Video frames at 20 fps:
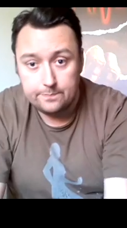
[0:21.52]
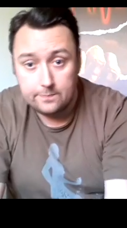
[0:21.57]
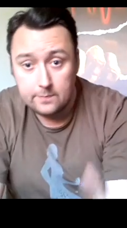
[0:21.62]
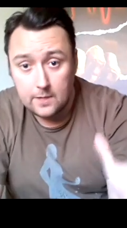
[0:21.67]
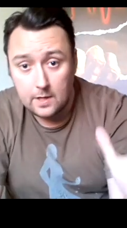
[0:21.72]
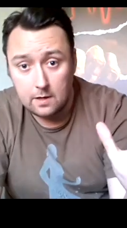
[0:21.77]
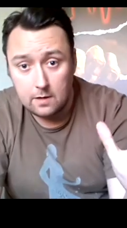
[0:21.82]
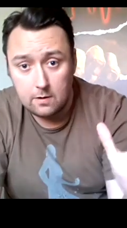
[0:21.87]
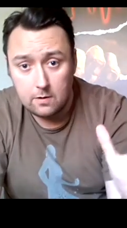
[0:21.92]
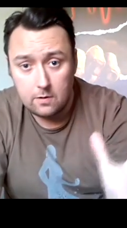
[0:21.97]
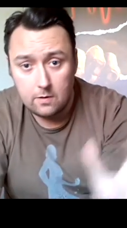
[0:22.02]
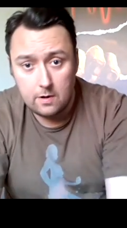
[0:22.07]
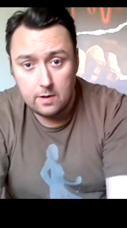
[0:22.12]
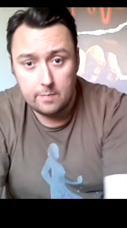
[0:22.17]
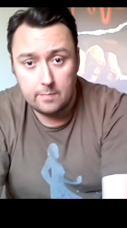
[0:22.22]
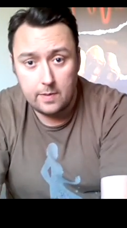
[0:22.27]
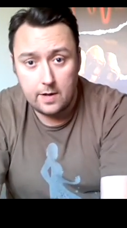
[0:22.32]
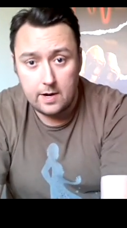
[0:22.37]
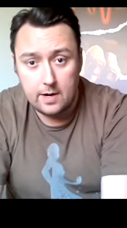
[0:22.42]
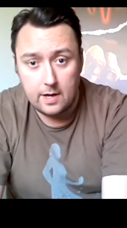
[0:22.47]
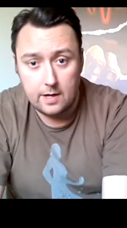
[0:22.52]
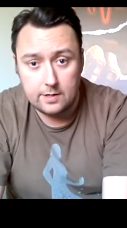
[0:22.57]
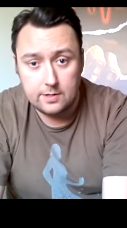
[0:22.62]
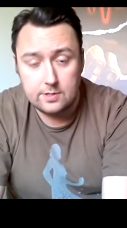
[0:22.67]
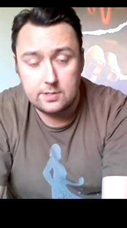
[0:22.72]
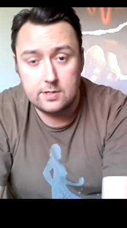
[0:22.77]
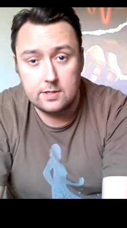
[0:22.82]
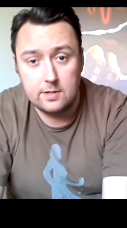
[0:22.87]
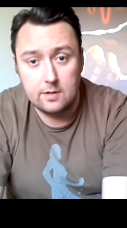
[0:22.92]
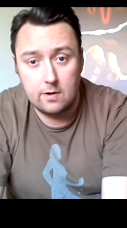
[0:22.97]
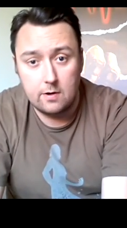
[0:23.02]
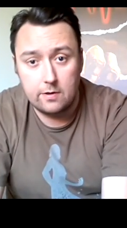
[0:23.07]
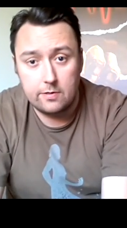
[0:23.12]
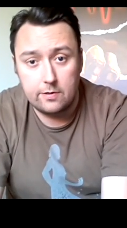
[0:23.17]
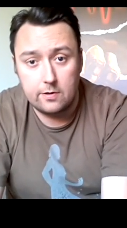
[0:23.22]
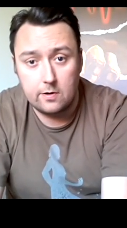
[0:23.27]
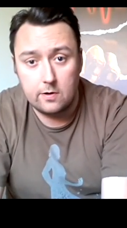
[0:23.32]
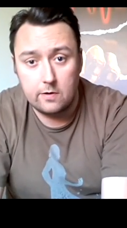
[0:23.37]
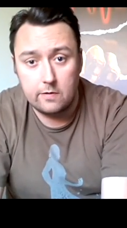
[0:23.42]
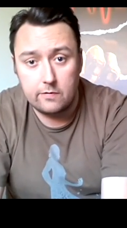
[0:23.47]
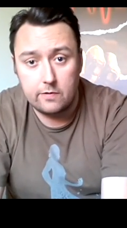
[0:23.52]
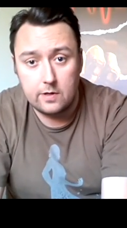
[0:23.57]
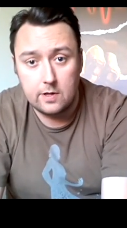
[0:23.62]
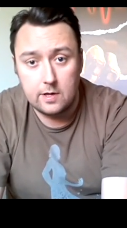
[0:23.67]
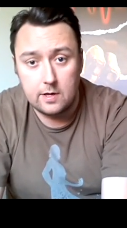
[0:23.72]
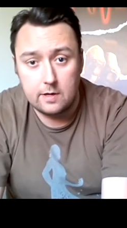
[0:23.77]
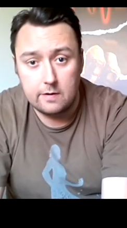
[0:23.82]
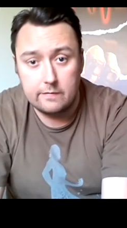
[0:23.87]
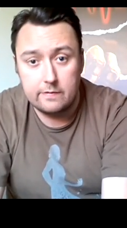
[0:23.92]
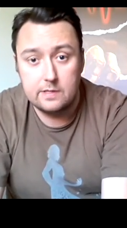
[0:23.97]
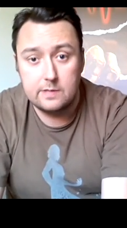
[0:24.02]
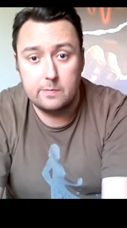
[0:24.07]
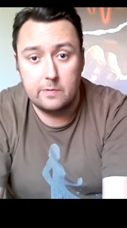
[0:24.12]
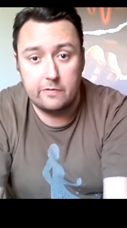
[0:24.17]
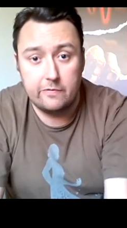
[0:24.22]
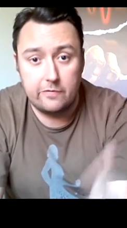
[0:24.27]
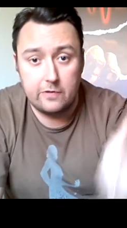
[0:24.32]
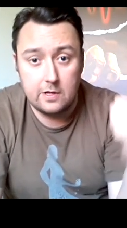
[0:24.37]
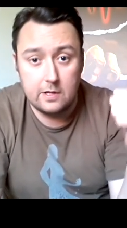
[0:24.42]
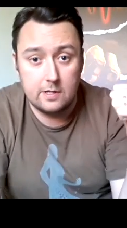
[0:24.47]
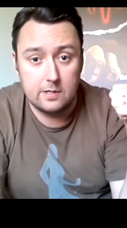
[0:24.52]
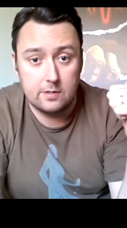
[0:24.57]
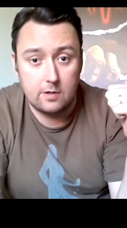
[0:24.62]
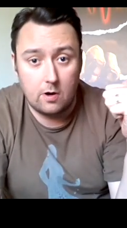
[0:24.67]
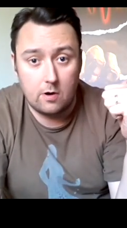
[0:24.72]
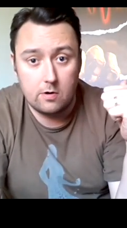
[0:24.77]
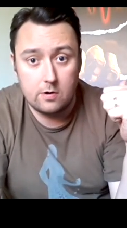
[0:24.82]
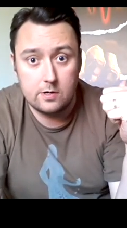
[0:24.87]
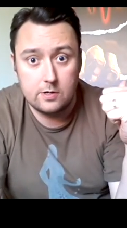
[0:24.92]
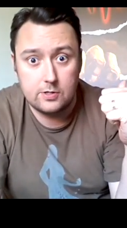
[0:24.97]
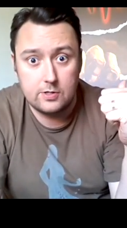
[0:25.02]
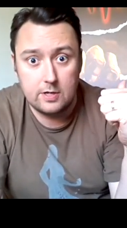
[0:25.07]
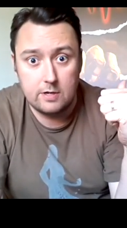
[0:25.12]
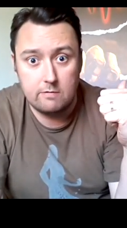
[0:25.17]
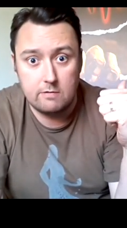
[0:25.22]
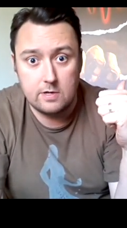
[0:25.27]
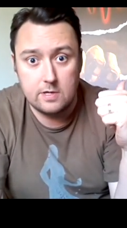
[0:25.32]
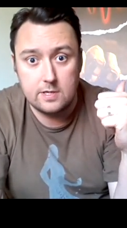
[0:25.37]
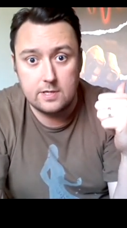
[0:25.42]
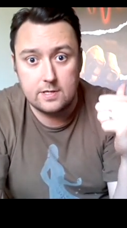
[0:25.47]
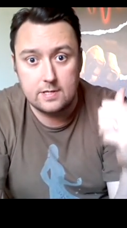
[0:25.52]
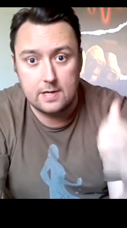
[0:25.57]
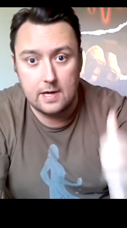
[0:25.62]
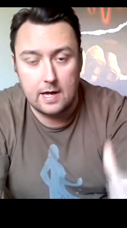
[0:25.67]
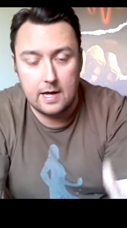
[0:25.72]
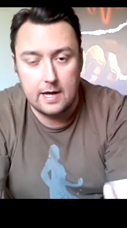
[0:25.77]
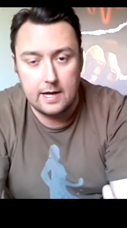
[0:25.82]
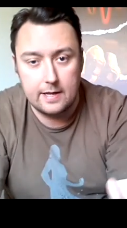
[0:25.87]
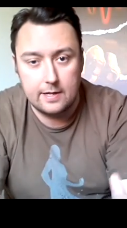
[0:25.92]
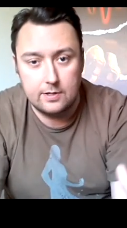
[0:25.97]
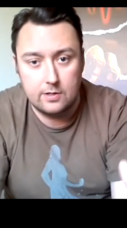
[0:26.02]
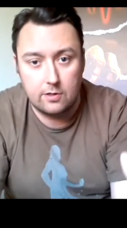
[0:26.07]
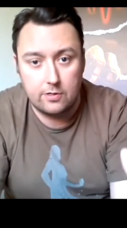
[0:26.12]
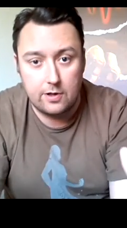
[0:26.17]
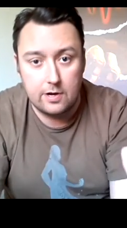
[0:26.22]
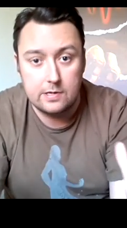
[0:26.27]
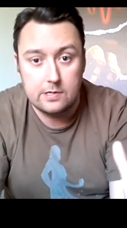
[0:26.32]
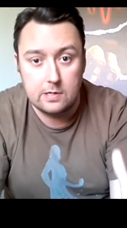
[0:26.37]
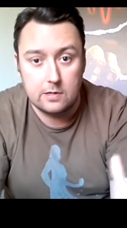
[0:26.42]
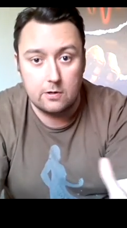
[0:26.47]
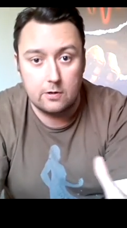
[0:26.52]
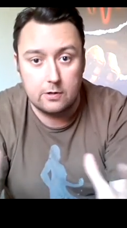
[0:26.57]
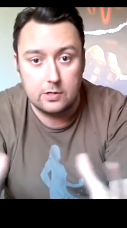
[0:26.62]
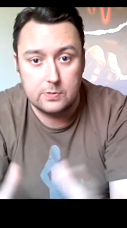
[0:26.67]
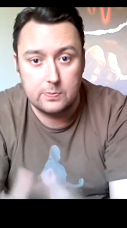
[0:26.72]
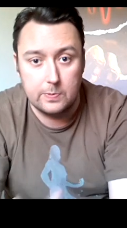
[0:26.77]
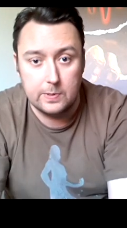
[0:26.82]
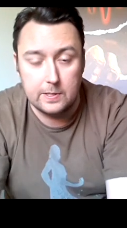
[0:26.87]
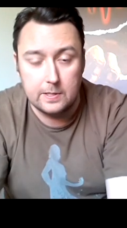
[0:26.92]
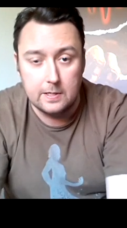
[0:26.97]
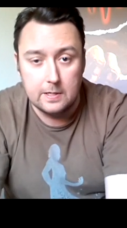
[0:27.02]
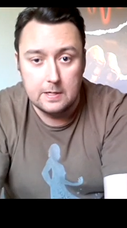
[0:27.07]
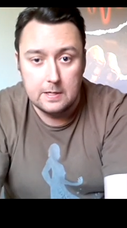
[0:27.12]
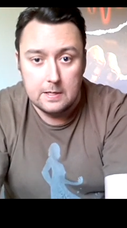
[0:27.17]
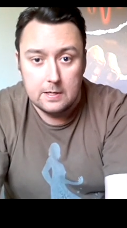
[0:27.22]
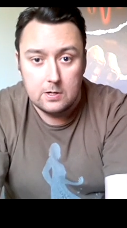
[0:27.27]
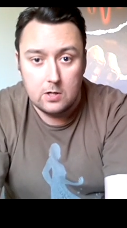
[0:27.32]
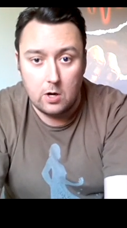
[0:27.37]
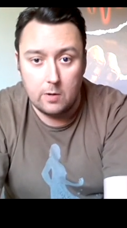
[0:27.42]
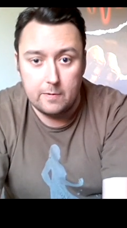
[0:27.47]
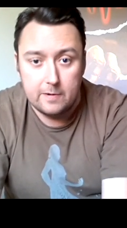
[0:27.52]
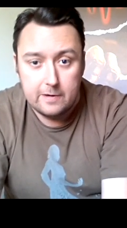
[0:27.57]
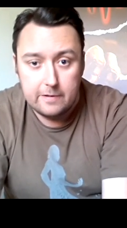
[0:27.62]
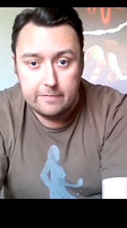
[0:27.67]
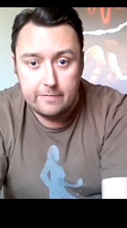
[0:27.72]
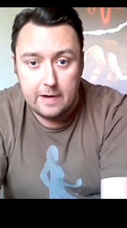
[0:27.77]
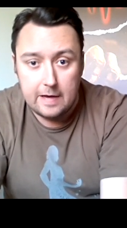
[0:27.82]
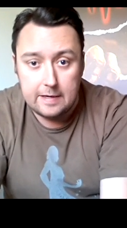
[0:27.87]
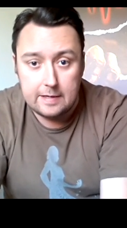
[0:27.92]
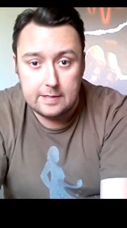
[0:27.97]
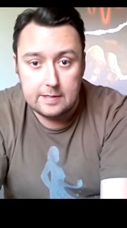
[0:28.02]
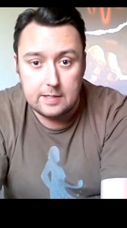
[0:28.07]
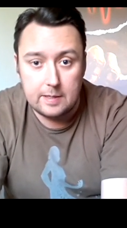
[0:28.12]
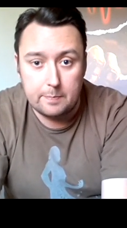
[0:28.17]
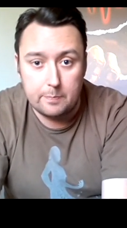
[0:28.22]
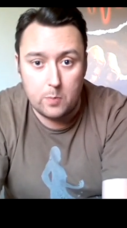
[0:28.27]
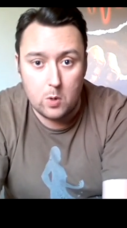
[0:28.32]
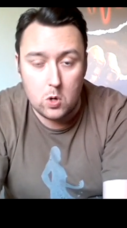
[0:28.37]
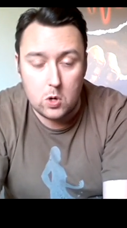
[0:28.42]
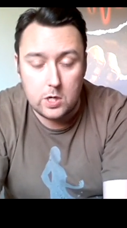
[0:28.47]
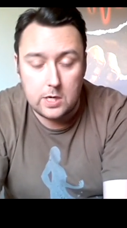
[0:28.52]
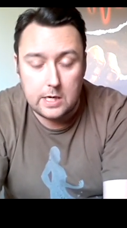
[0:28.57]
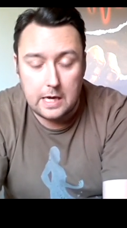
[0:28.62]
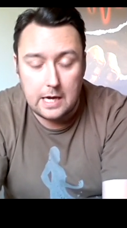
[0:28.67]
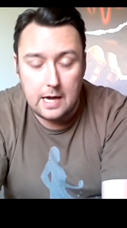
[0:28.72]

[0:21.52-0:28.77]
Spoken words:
Hello, I'm Barry Hutchison, author of the Invisible Fiends horror series and the 13th Horseman comedy fantasy book.